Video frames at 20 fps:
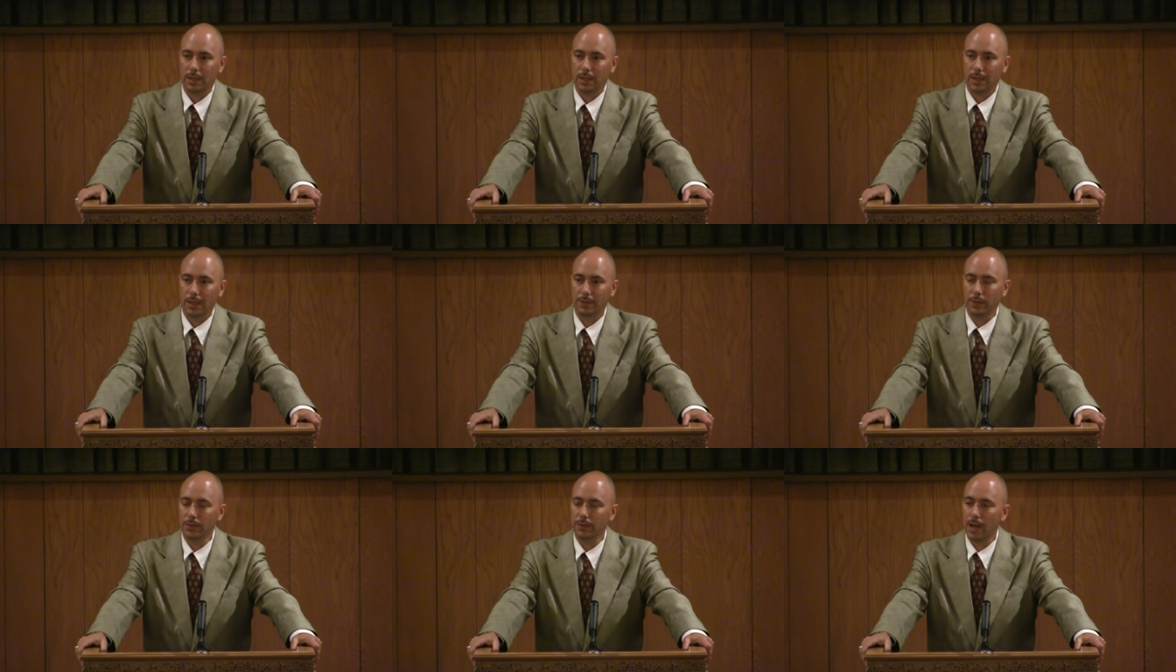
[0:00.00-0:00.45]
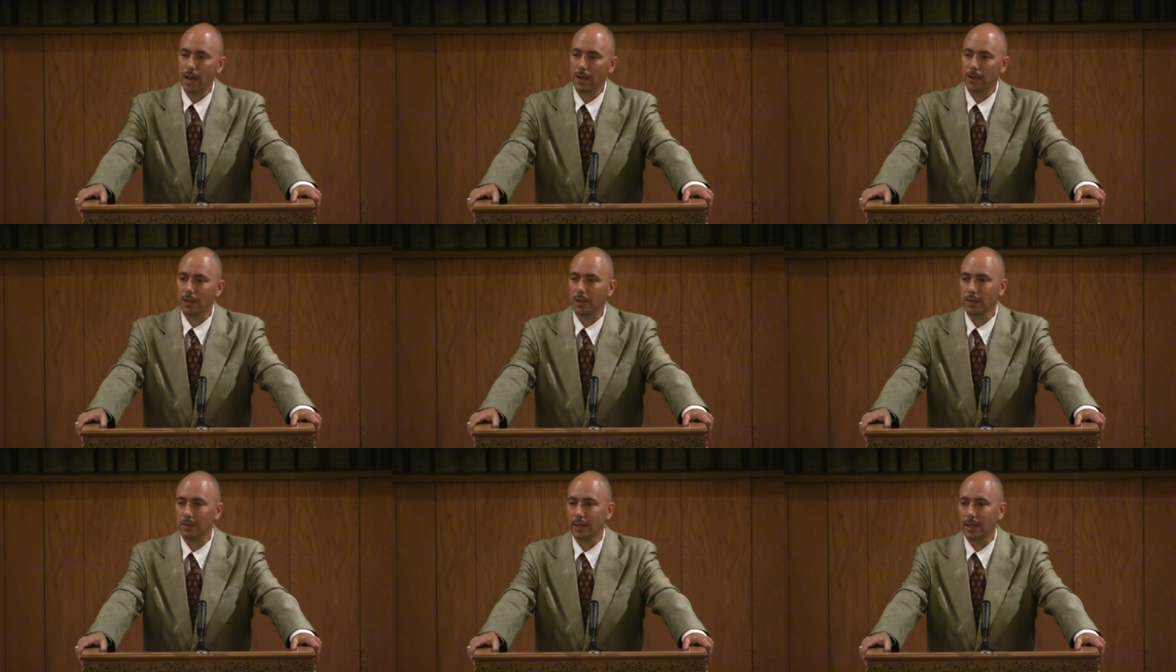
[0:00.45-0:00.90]
If you've not
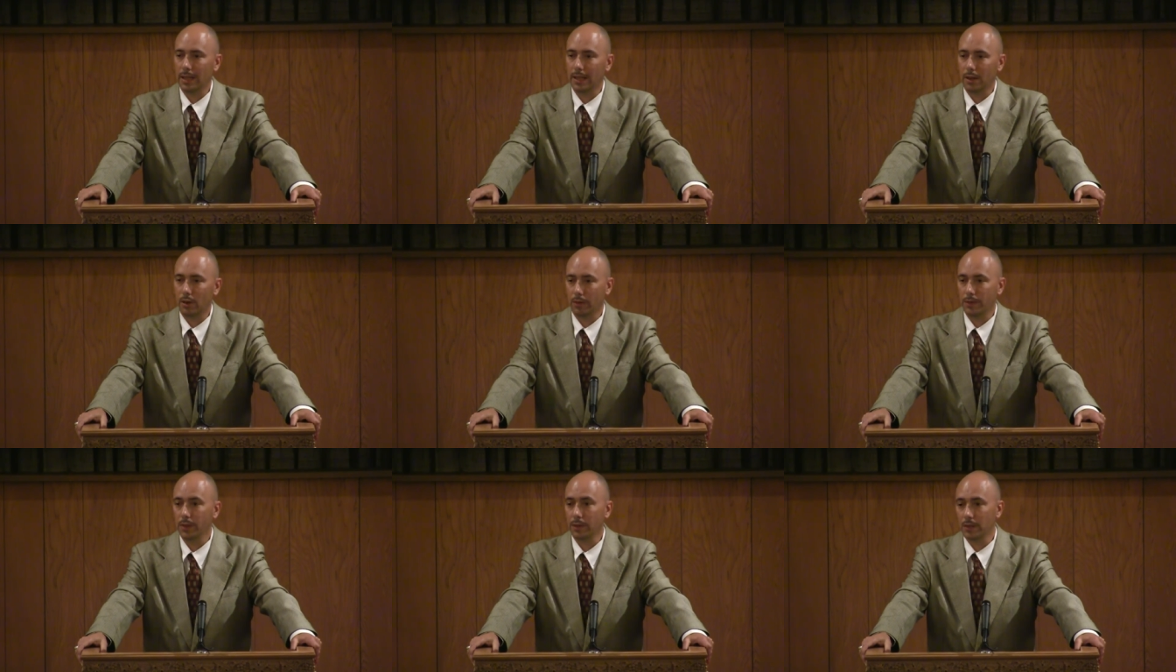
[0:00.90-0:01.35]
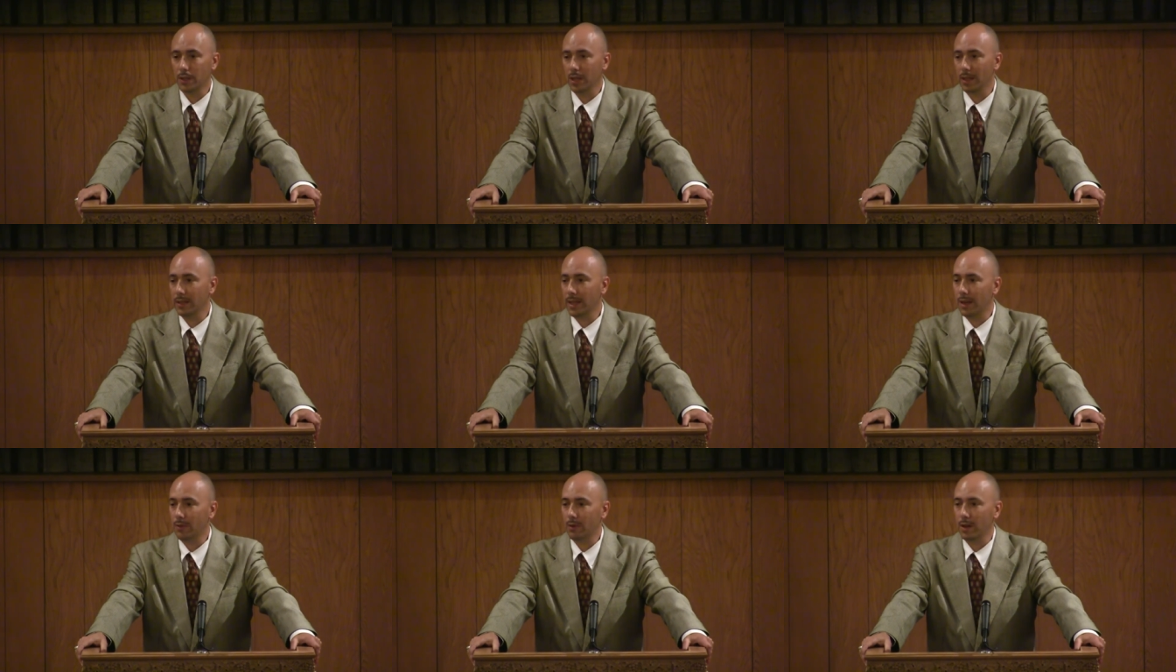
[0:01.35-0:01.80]
done that, or if you've done
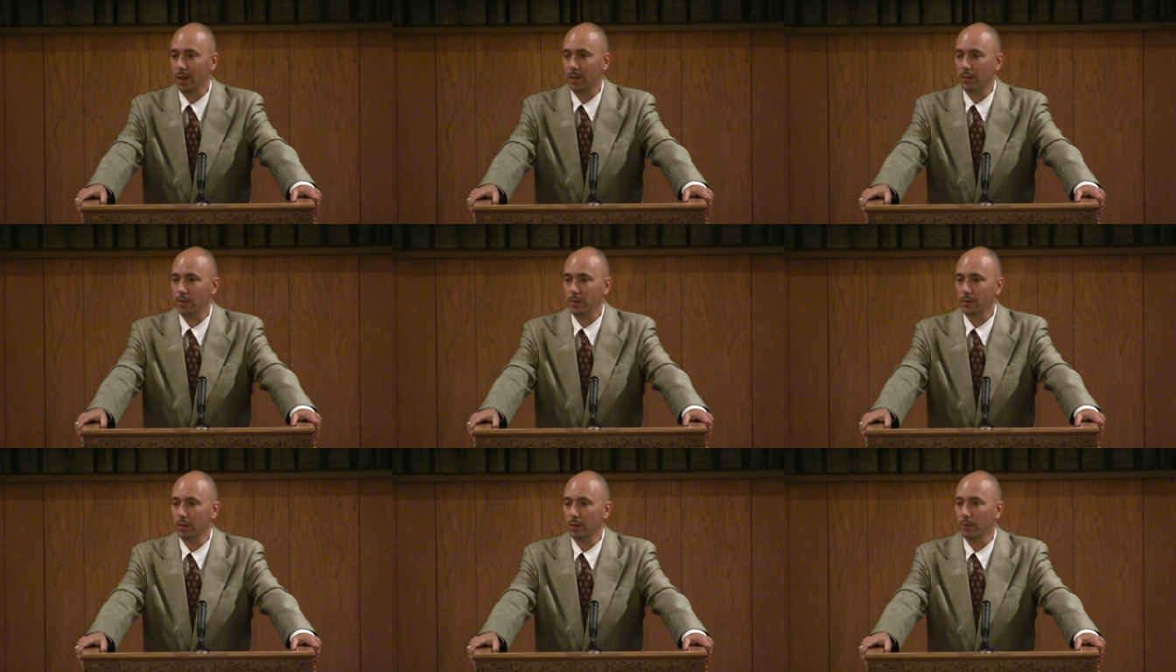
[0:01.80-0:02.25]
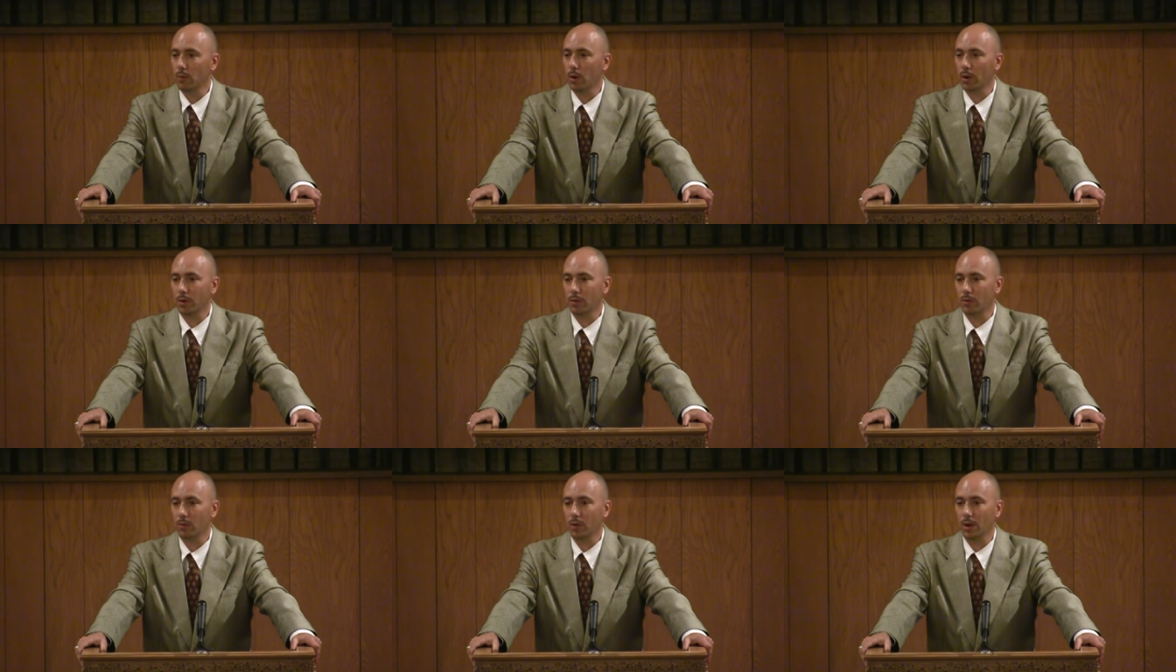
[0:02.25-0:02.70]
that rather and you've
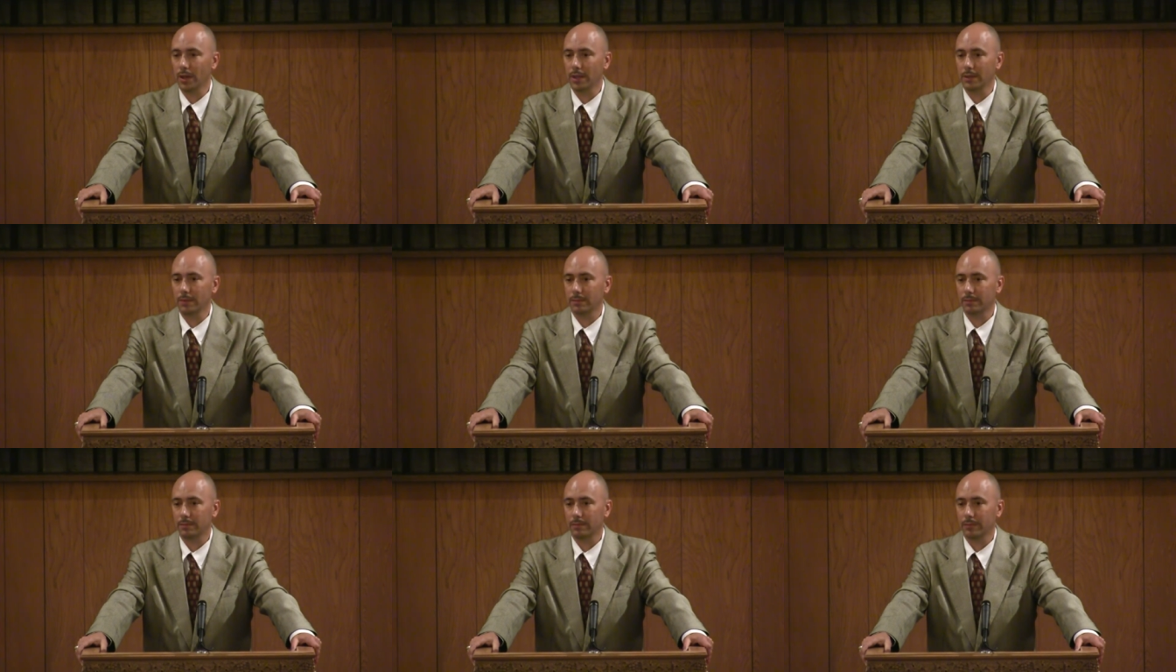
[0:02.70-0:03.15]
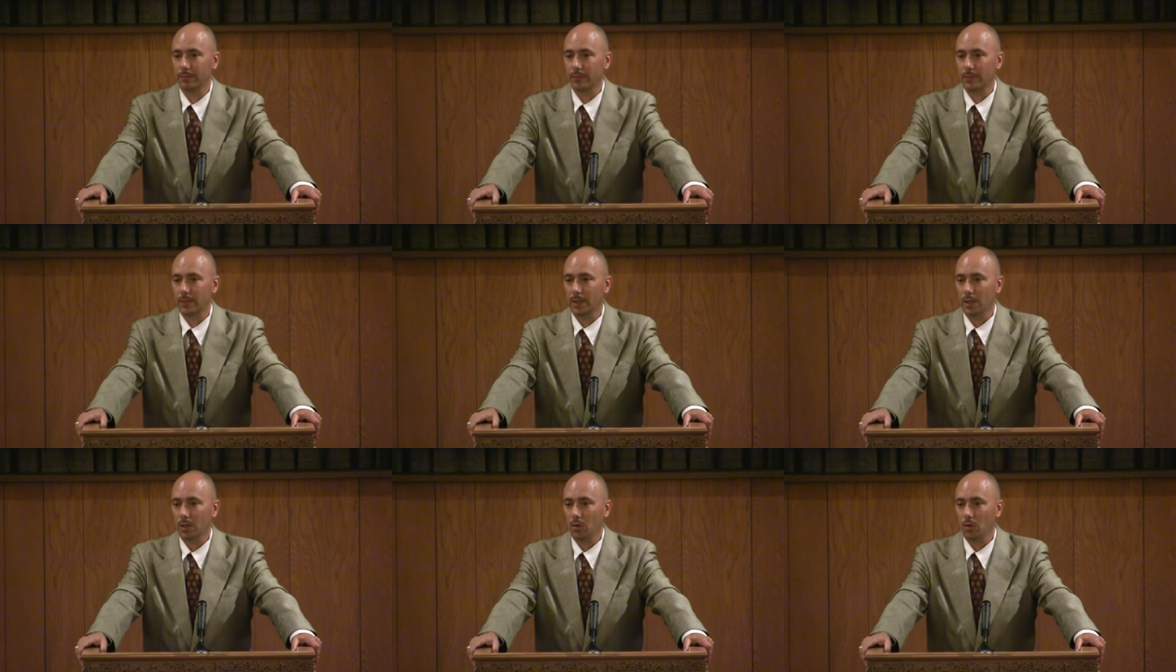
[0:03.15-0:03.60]
wandered away,
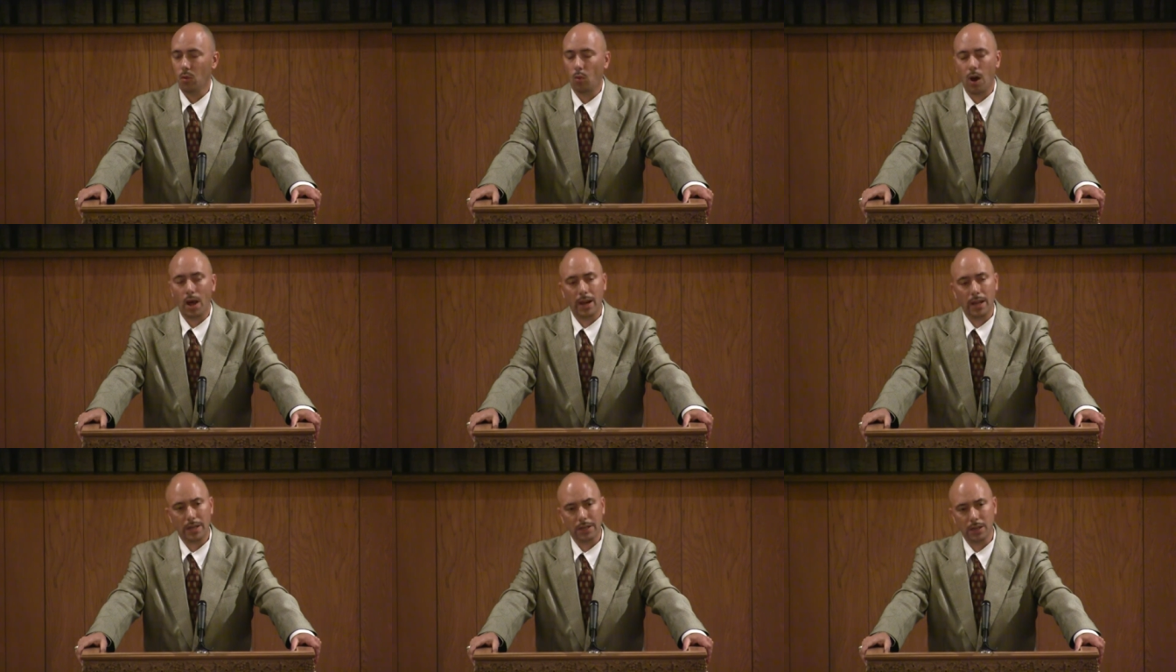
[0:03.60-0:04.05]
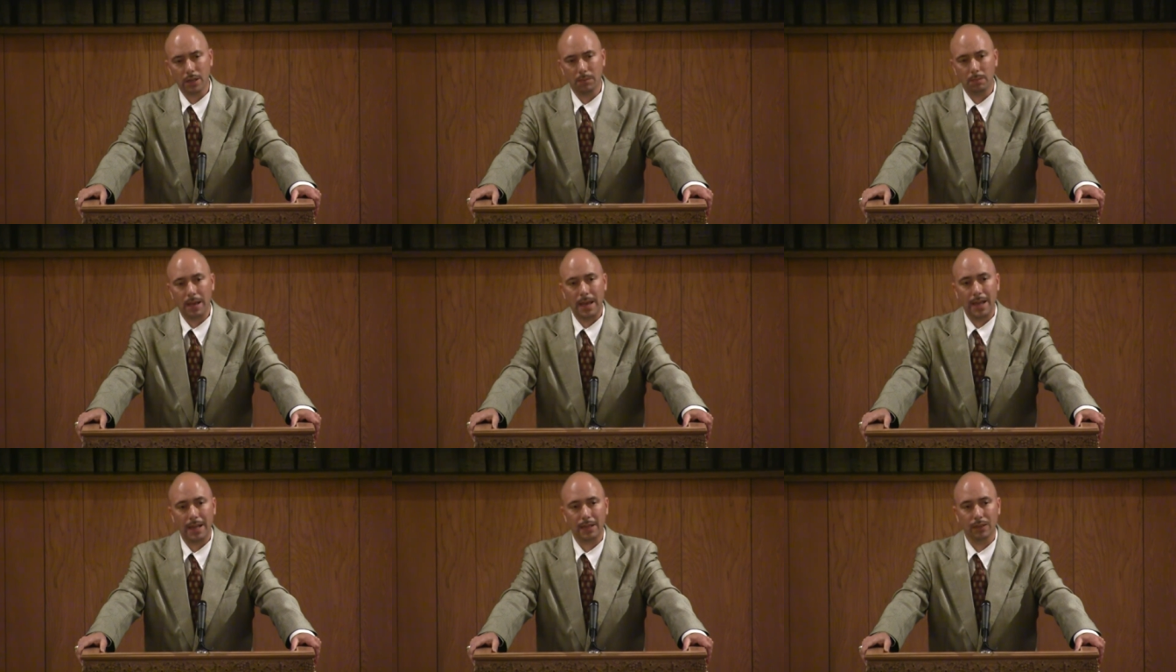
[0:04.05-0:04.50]
why not come
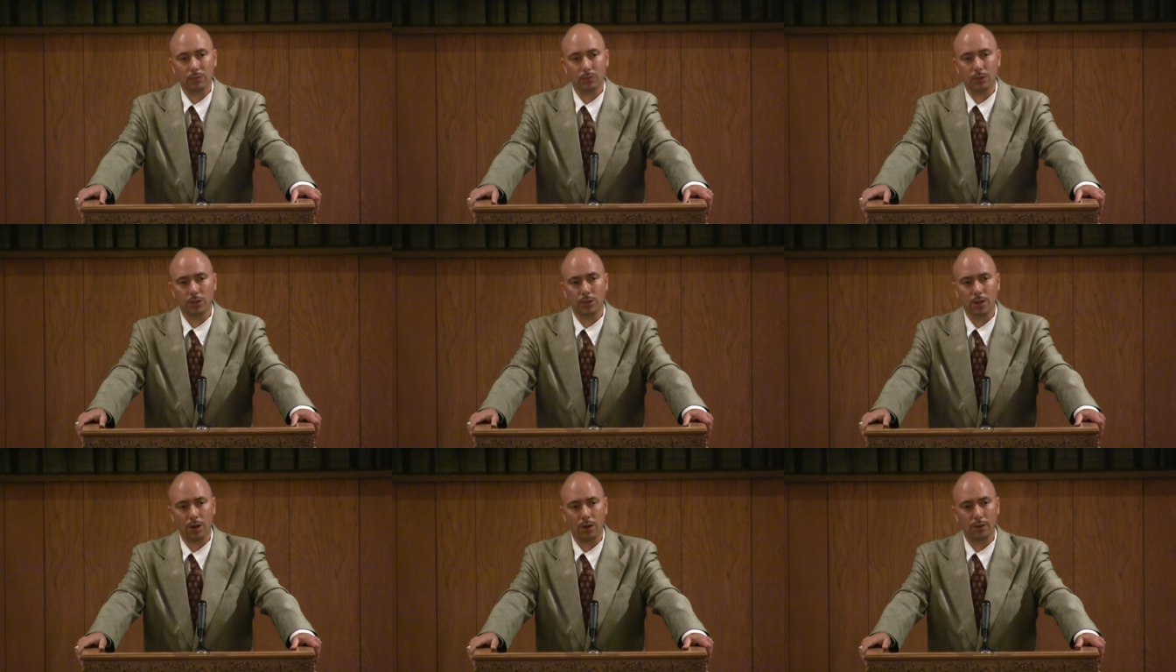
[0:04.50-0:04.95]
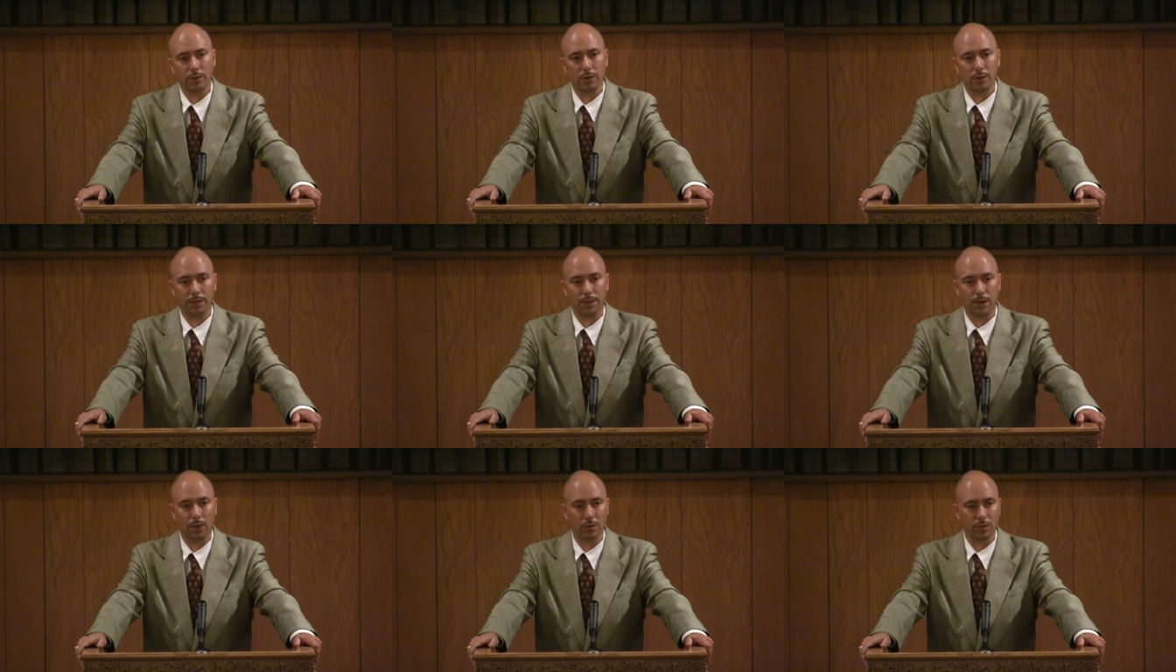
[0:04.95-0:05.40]
back, return to
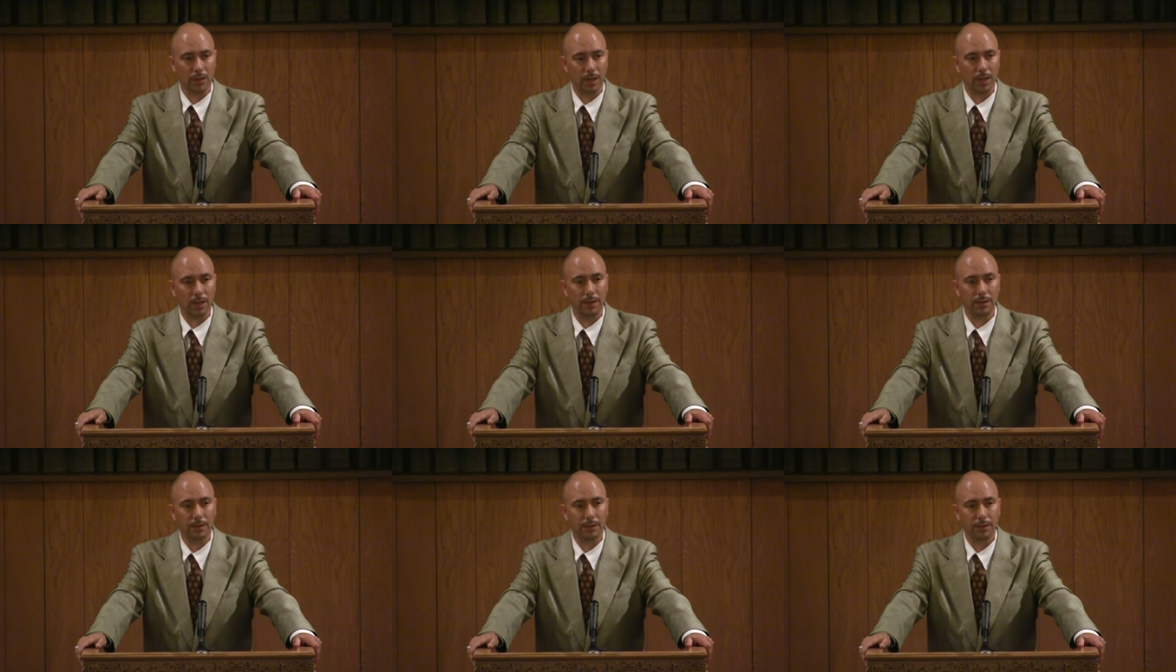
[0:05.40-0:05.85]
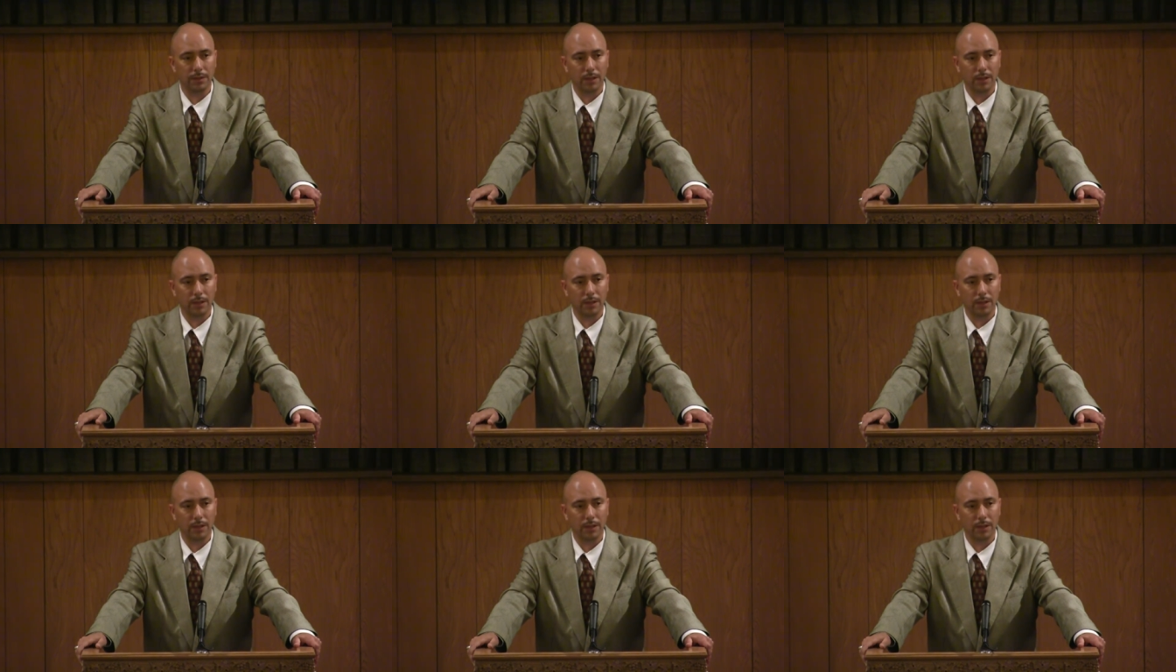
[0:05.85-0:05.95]
your first love?